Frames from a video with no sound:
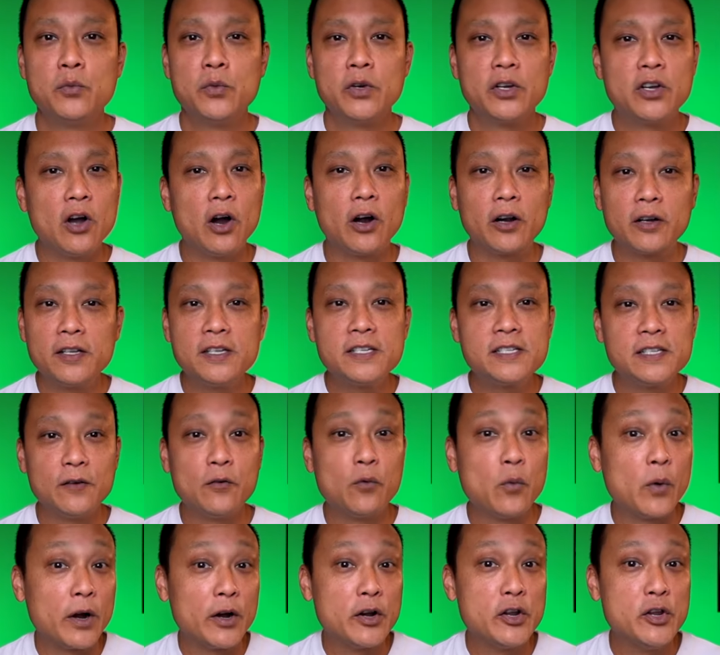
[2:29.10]
regardless of
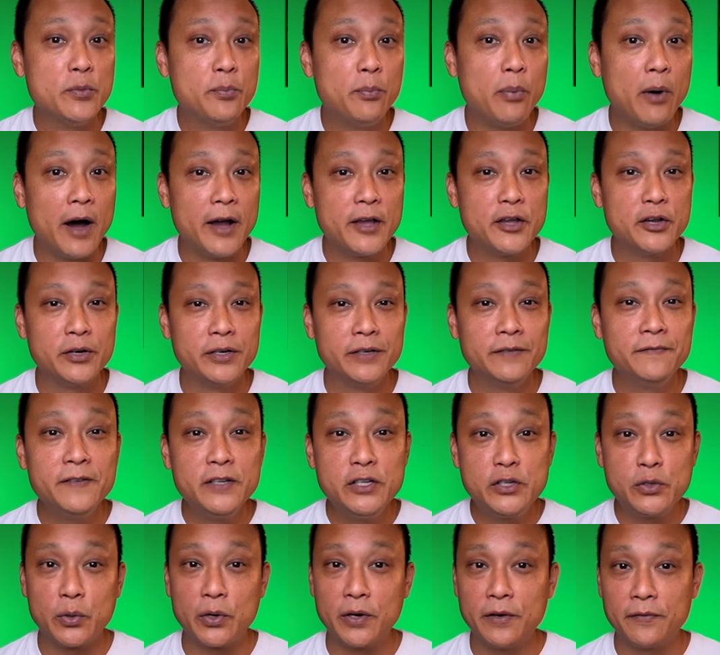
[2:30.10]
where you bought your
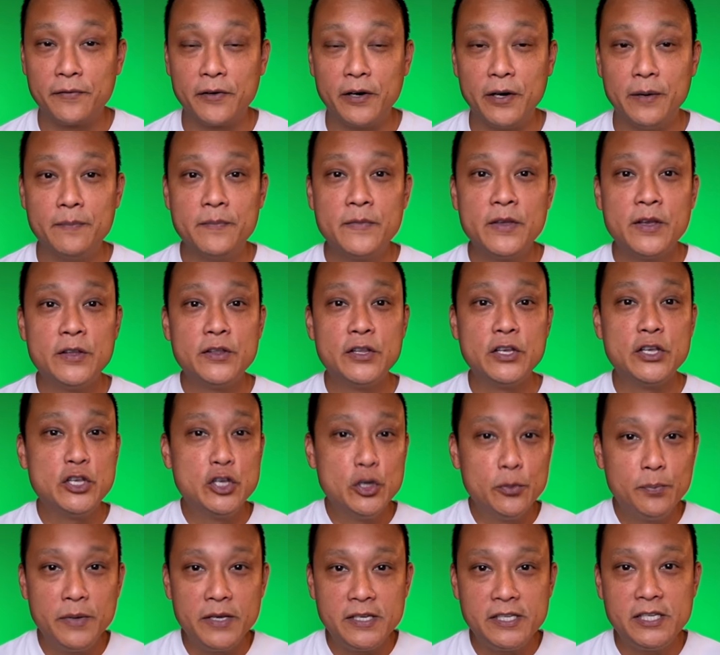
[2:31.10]
inventory from, the
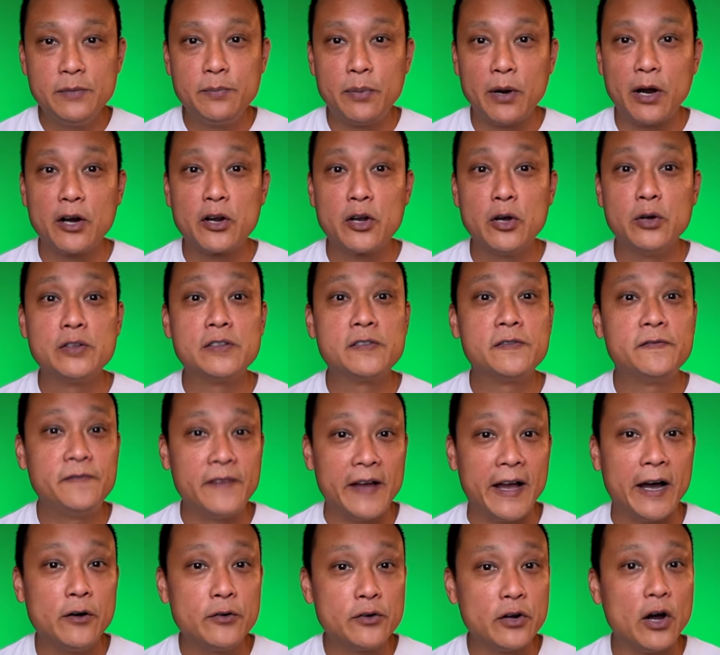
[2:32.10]
UPC barcodes
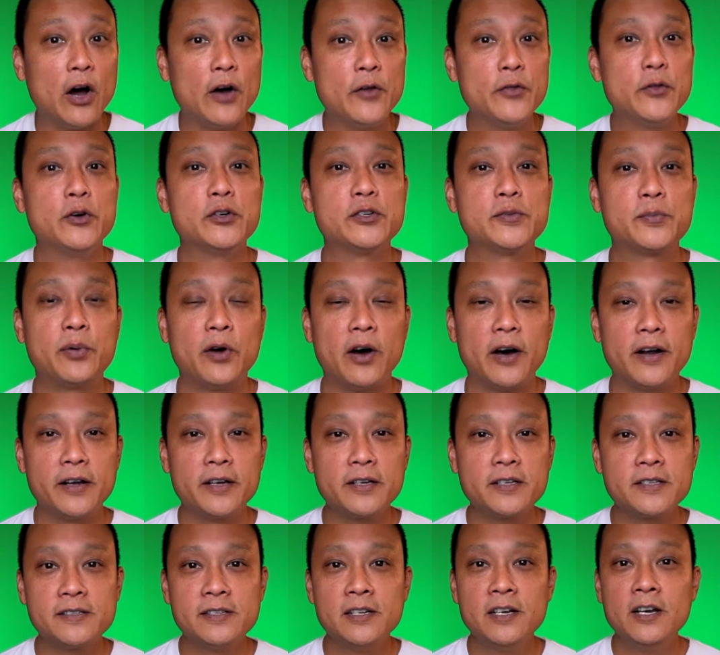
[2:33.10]
found on those
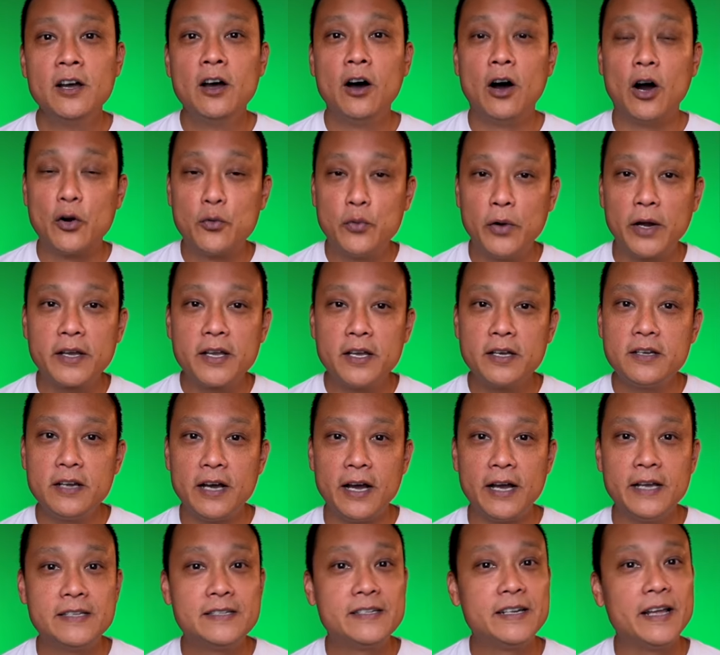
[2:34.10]
products are
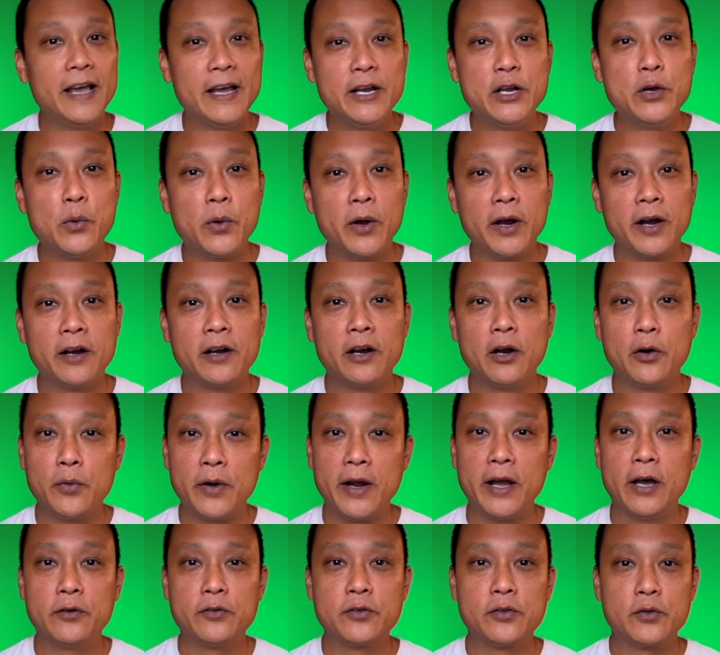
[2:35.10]
recognized anywhere
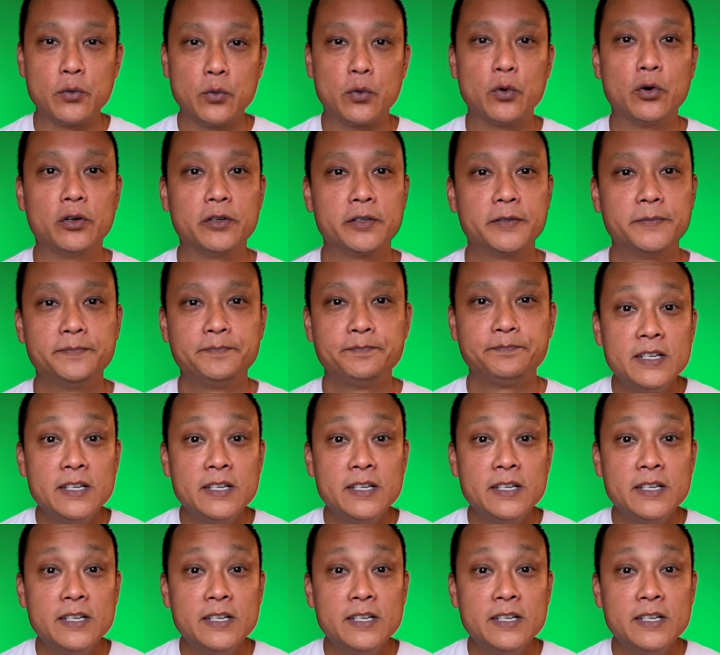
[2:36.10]
around the world.